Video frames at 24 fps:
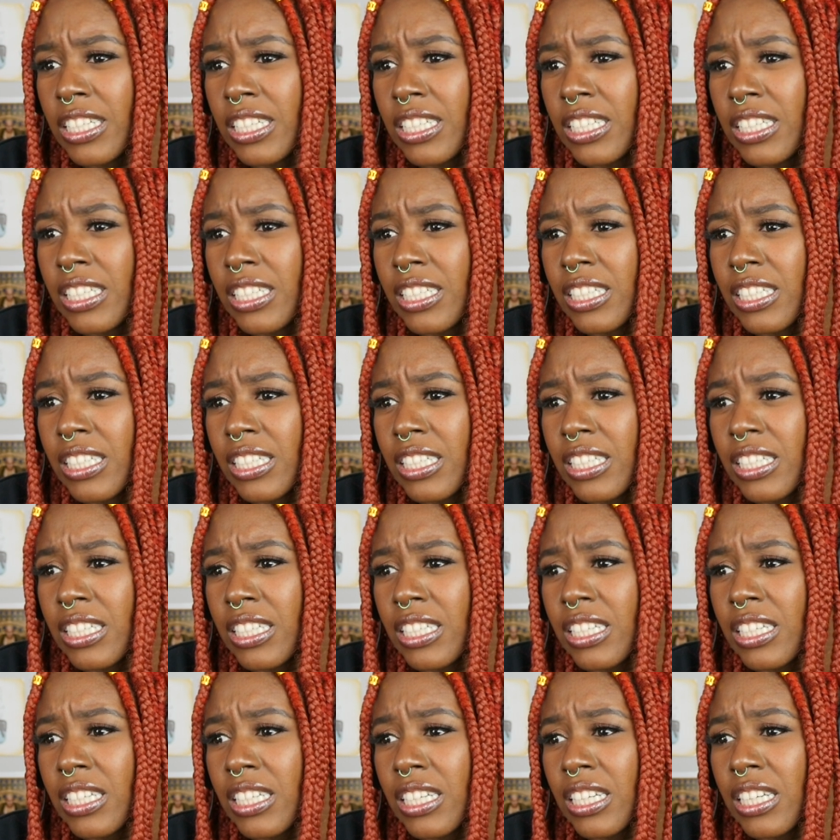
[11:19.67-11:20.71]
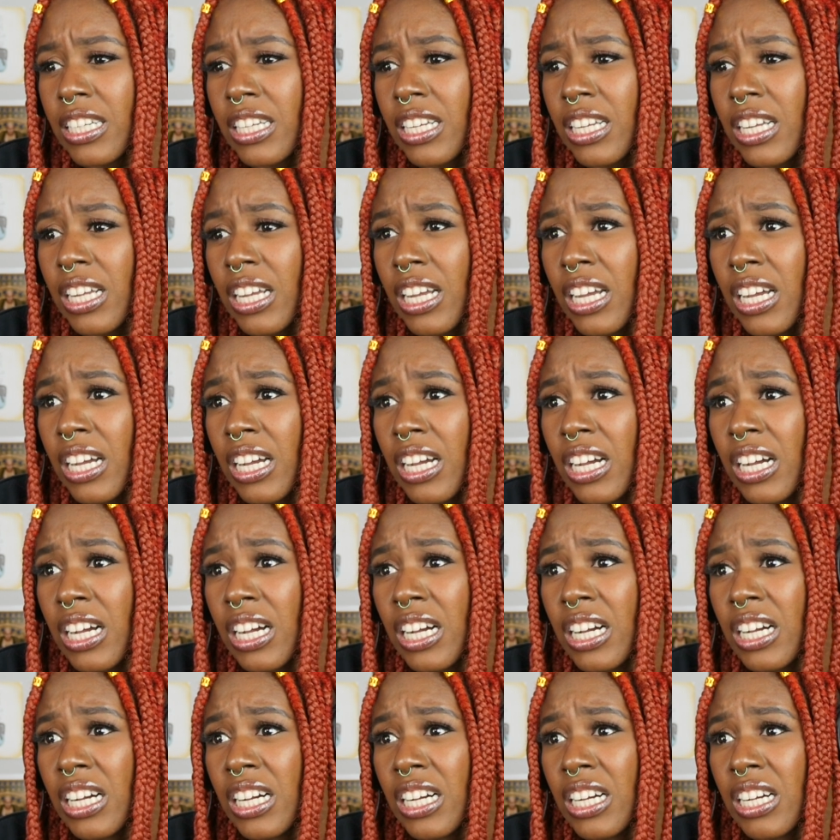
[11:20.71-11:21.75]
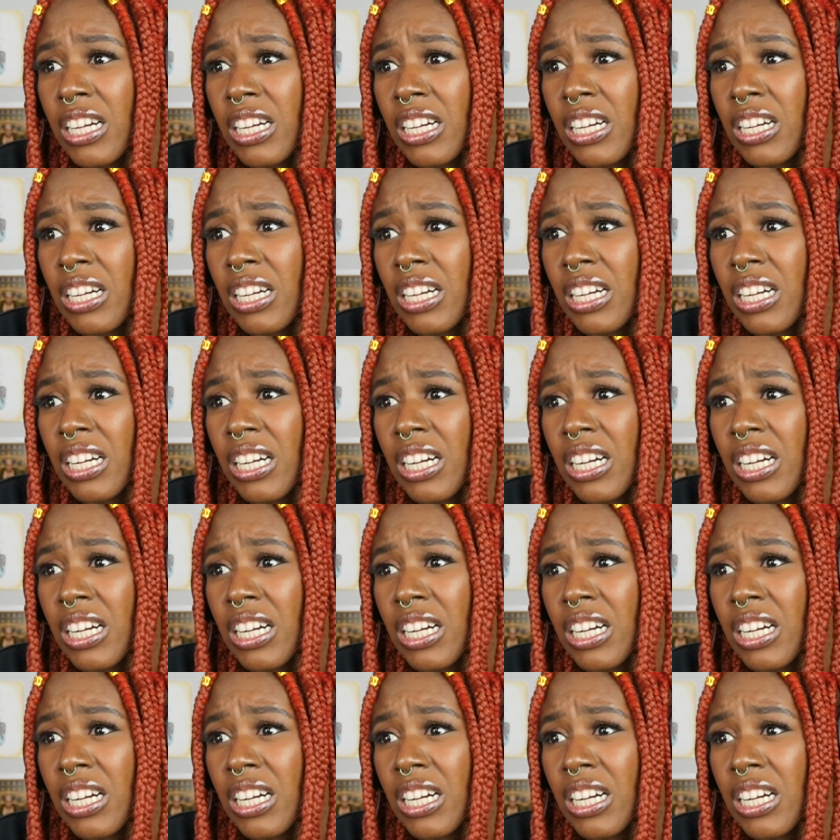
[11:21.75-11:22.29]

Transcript: Nobody speaks.